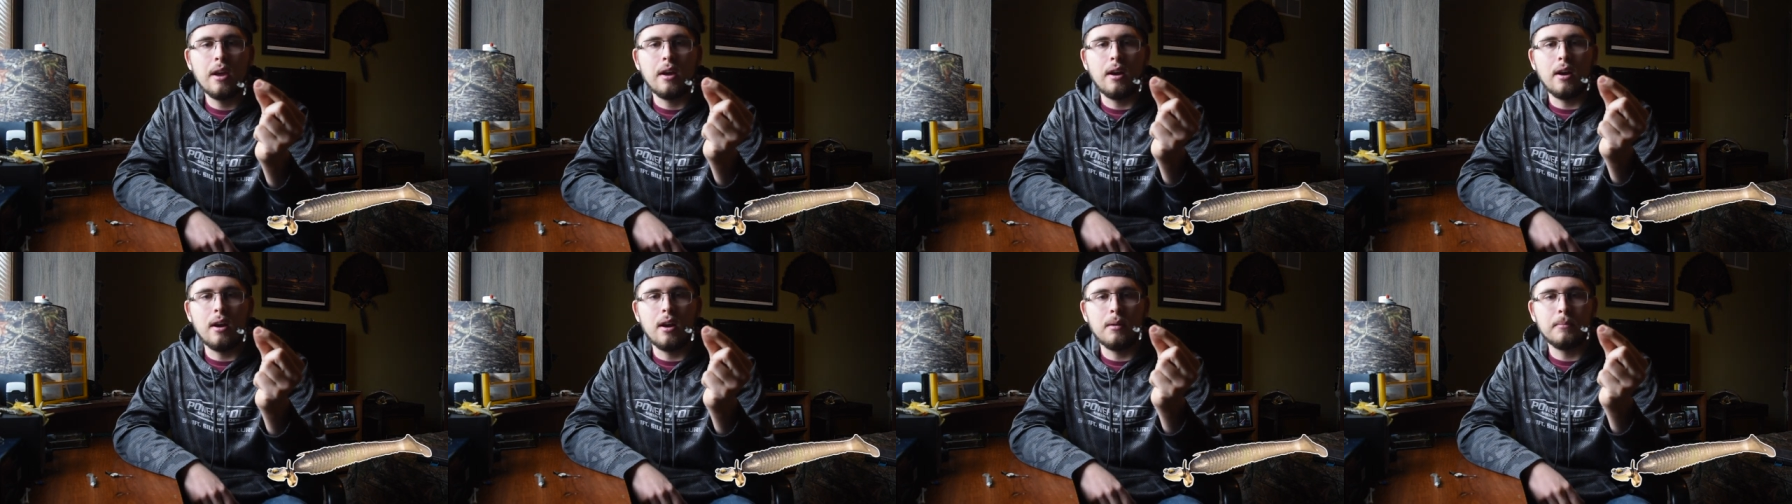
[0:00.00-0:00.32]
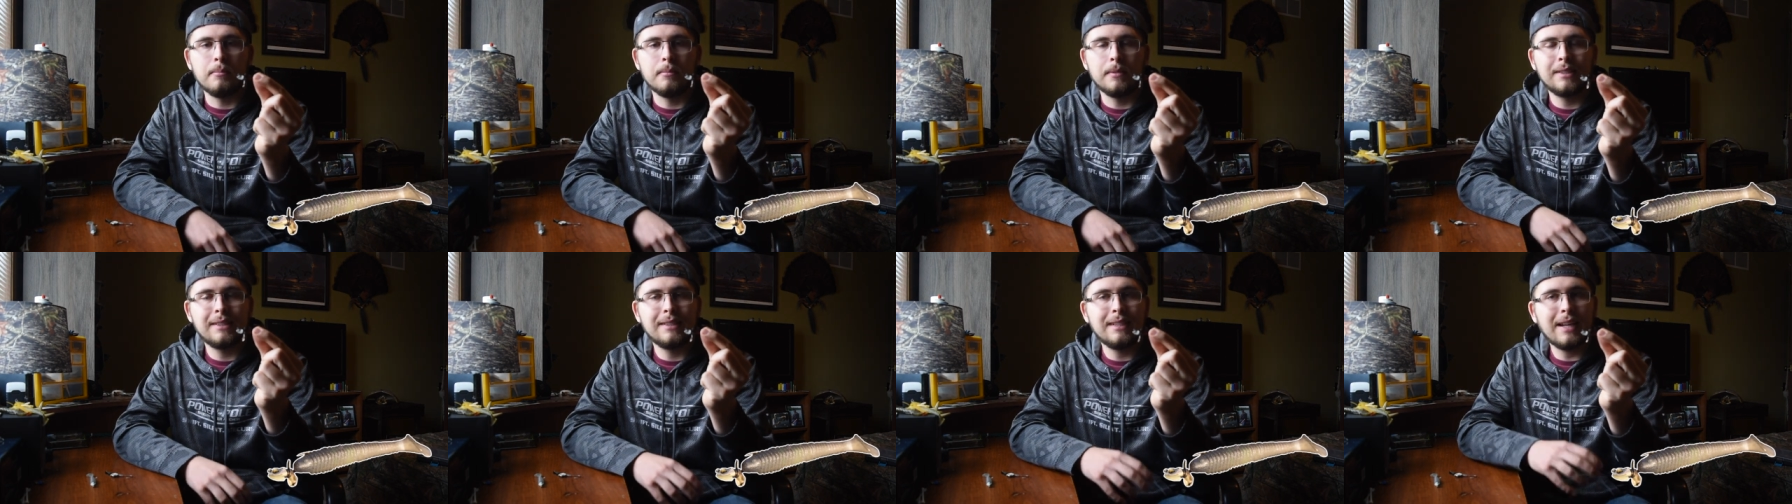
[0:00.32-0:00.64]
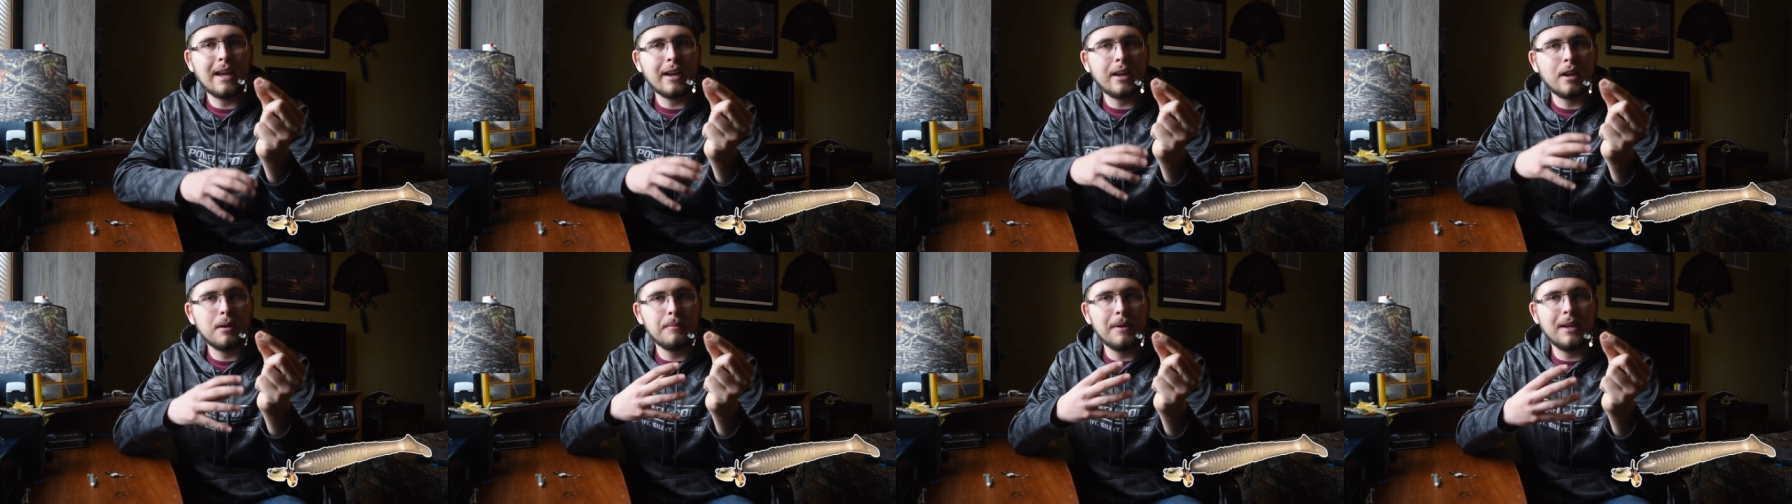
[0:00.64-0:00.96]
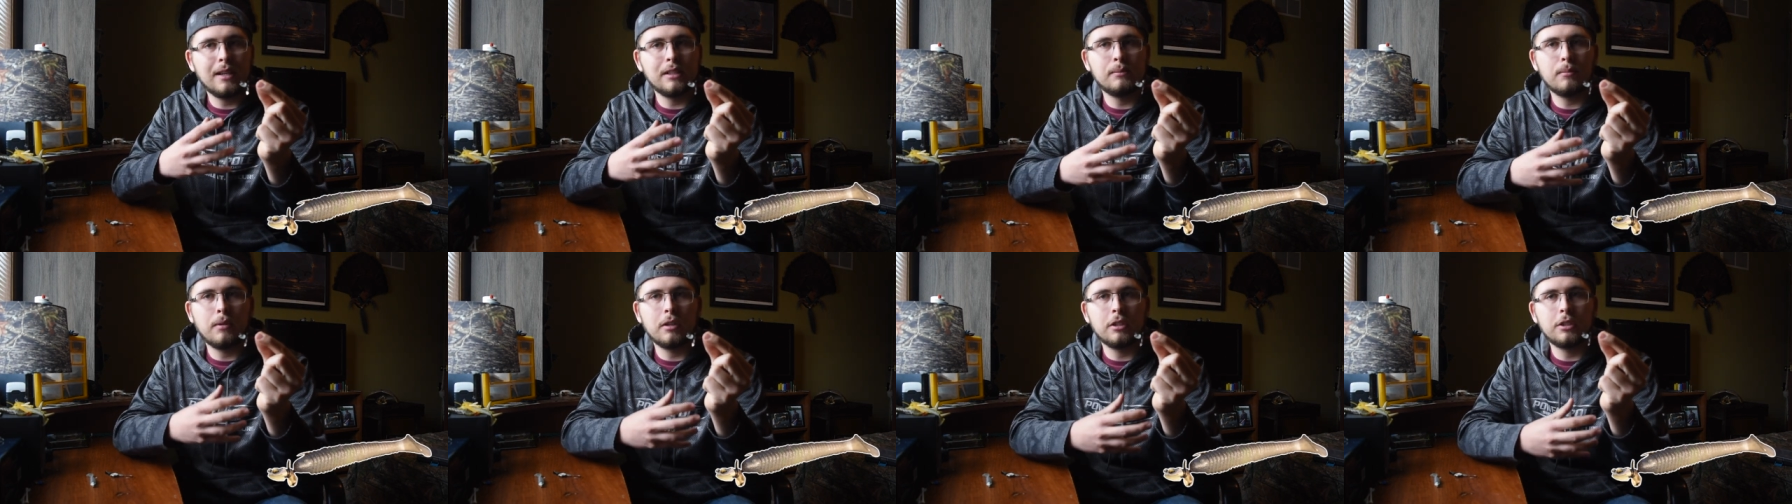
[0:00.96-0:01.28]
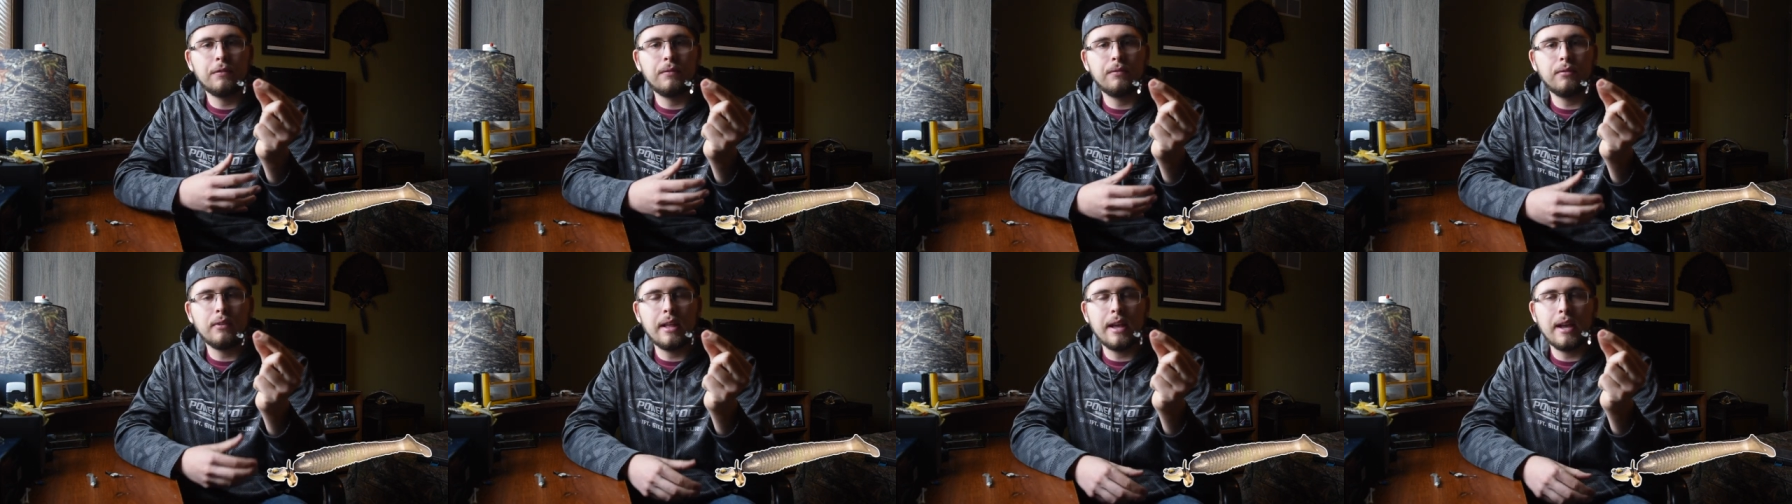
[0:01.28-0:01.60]
Um, it's not going to be as
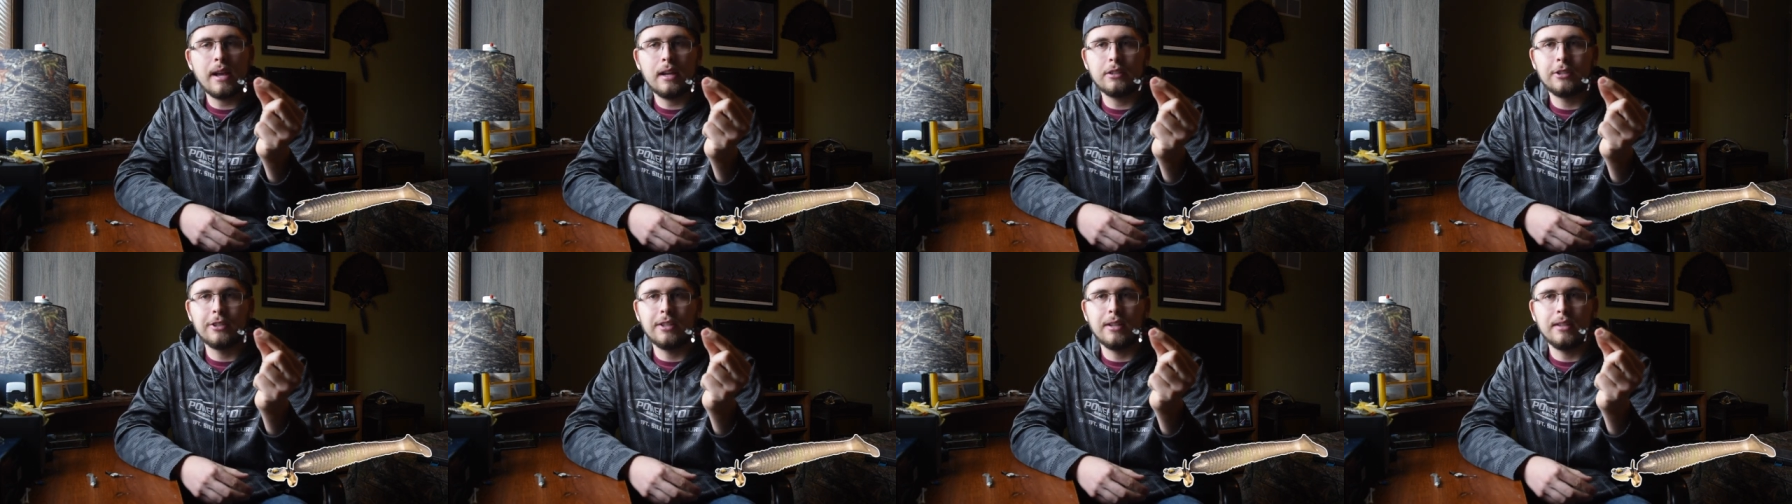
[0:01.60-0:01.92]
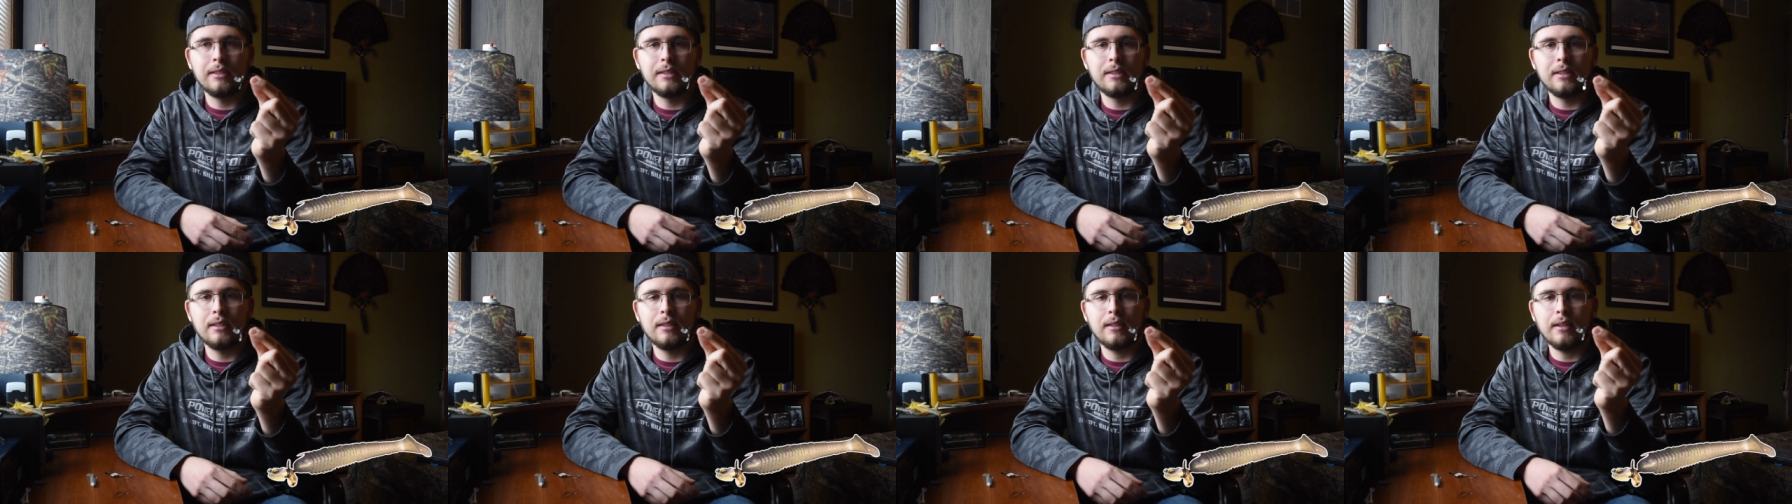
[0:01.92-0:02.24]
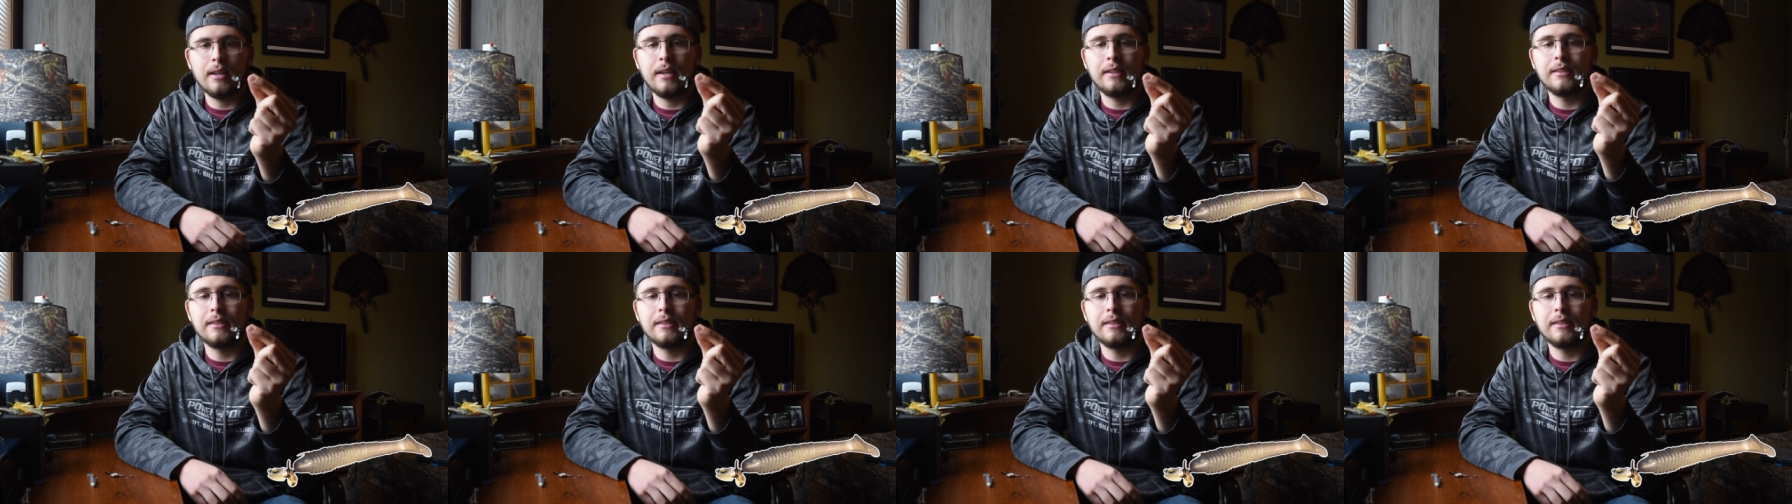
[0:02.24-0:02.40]
much flash as it,